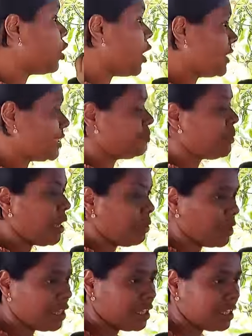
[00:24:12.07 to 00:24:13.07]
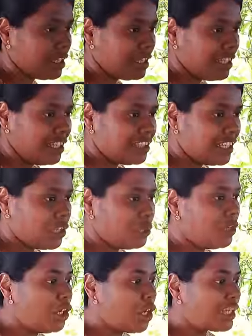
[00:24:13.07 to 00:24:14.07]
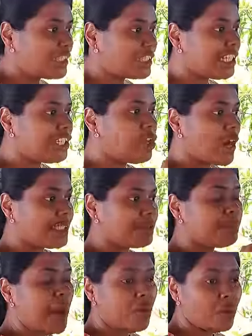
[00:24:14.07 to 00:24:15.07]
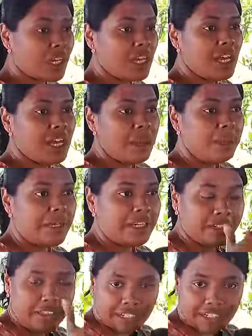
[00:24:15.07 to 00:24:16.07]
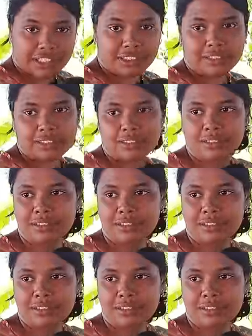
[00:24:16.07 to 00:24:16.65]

God's power, then you will not see God's power being released.